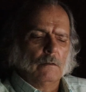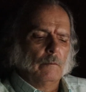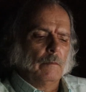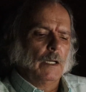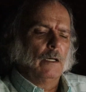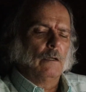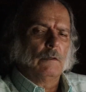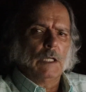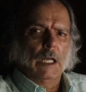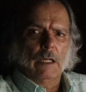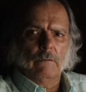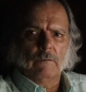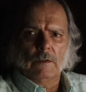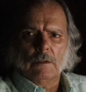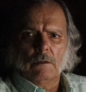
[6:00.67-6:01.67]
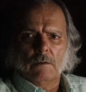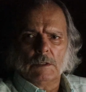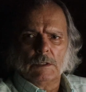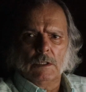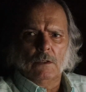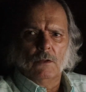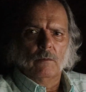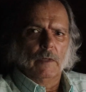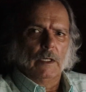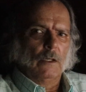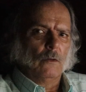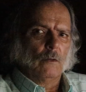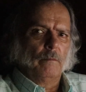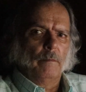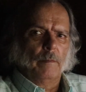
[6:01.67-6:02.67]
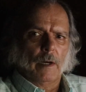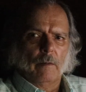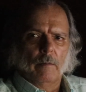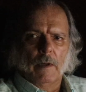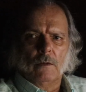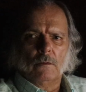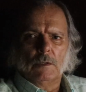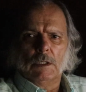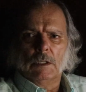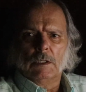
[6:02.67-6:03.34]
You may not advertise it, you may not promote